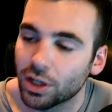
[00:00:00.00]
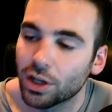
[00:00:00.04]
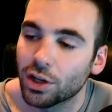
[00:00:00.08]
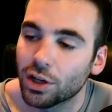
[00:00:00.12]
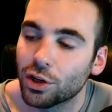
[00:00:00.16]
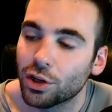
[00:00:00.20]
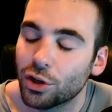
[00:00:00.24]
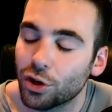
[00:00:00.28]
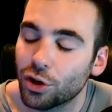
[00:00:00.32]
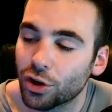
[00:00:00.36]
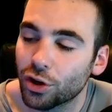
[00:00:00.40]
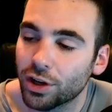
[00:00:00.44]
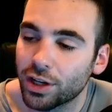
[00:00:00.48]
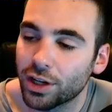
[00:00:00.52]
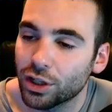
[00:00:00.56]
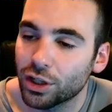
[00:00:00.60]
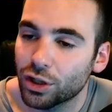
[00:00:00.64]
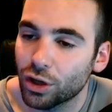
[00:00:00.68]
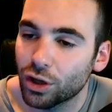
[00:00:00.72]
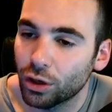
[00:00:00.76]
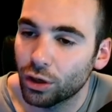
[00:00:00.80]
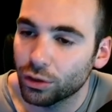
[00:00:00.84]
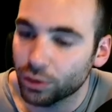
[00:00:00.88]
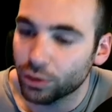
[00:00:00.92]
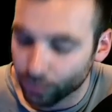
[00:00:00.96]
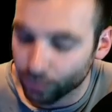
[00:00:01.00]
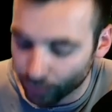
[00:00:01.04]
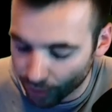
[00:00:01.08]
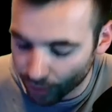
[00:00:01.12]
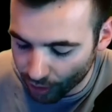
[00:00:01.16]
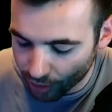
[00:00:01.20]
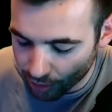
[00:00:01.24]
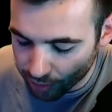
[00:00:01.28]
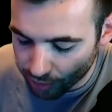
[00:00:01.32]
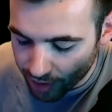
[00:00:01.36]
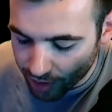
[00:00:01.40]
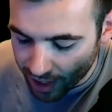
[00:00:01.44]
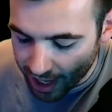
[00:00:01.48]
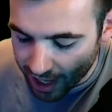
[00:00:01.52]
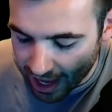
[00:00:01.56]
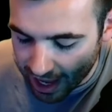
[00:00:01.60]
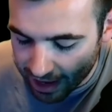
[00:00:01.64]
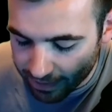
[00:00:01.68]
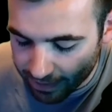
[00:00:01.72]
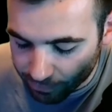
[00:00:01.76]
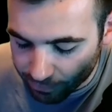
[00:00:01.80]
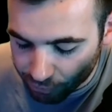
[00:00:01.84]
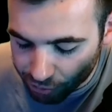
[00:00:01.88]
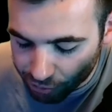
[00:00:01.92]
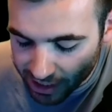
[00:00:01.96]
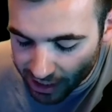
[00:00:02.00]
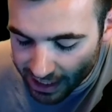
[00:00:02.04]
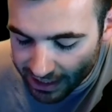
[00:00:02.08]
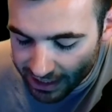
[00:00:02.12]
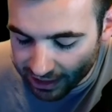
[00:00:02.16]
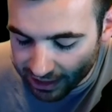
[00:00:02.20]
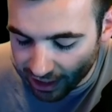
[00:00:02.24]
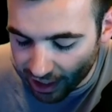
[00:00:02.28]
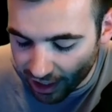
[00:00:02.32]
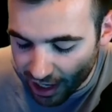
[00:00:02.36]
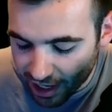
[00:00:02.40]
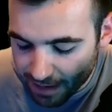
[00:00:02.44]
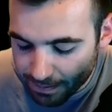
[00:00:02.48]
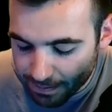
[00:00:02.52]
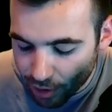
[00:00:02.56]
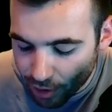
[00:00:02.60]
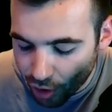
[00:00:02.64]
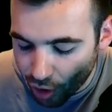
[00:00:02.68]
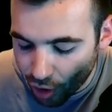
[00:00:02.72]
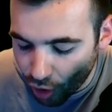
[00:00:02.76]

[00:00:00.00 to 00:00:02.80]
You're going to go through and retype